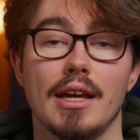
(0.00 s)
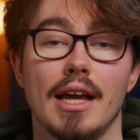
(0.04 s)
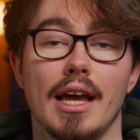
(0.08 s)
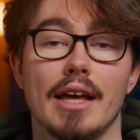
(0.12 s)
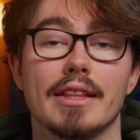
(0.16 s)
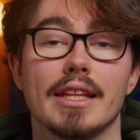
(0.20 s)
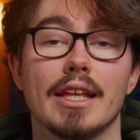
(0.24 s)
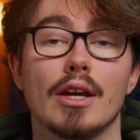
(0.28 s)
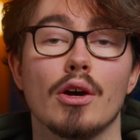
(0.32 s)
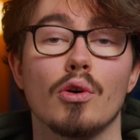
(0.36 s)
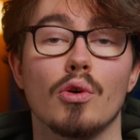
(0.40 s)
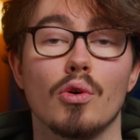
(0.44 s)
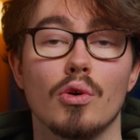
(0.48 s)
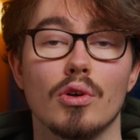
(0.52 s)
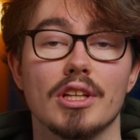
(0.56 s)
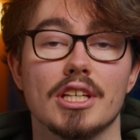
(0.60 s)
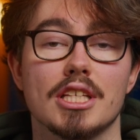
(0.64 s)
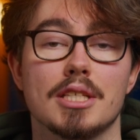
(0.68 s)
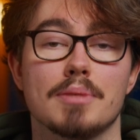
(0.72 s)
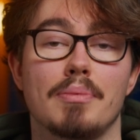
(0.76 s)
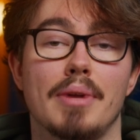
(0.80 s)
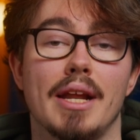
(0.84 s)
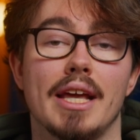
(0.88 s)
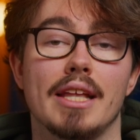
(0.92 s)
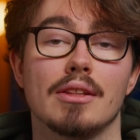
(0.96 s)
and they all
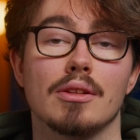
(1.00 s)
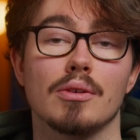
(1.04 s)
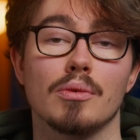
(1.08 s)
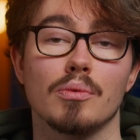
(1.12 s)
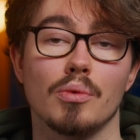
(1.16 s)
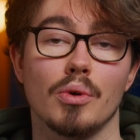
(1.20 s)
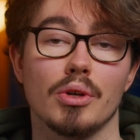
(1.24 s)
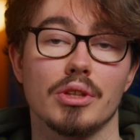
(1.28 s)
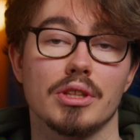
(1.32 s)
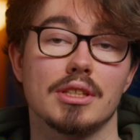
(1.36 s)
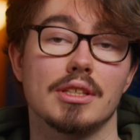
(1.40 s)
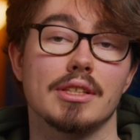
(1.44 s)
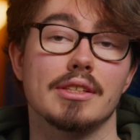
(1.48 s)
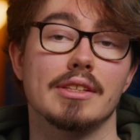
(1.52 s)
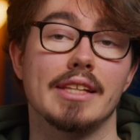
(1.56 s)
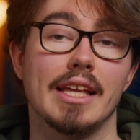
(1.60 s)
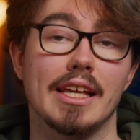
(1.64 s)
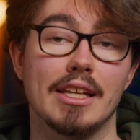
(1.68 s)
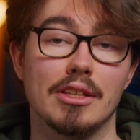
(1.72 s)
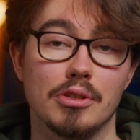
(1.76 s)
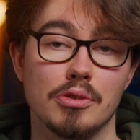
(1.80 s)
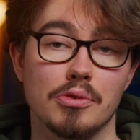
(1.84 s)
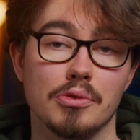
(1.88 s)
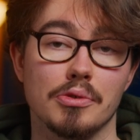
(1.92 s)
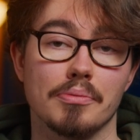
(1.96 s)
explain what they
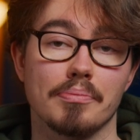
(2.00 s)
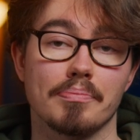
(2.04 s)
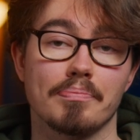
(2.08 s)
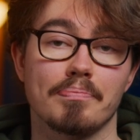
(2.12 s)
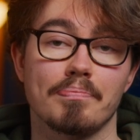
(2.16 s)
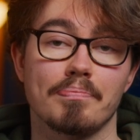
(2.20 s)
do.